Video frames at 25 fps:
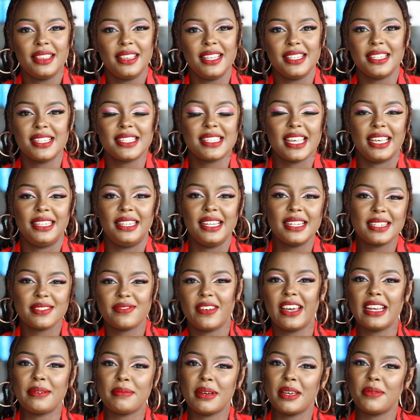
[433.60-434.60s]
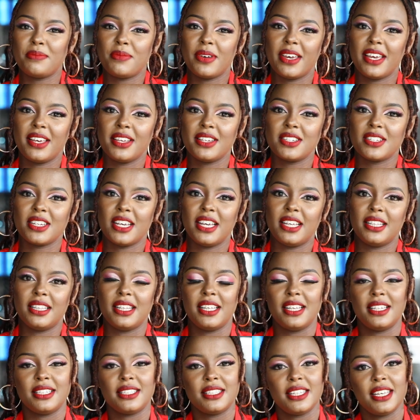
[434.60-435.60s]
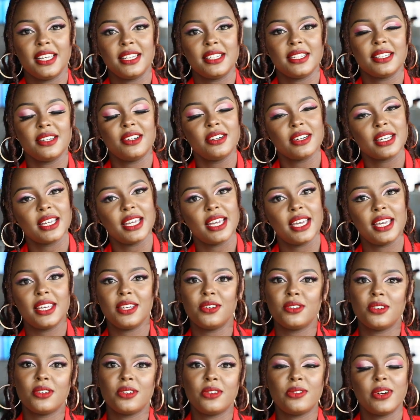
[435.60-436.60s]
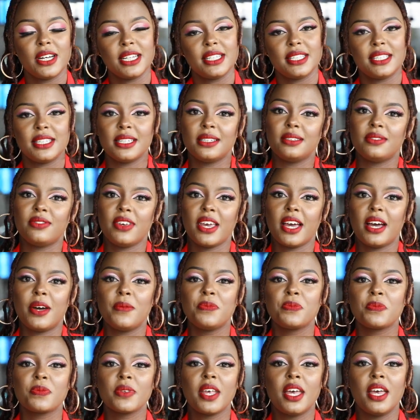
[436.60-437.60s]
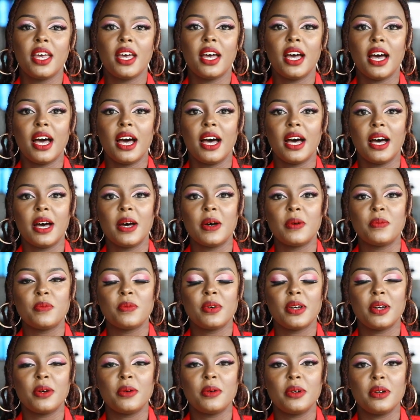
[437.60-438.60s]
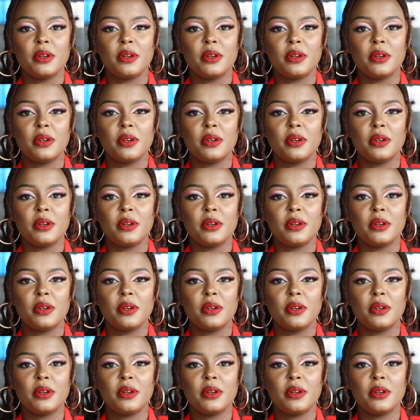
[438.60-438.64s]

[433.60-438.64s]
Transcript: they just identified my page and they said okay you know what Sylvia um,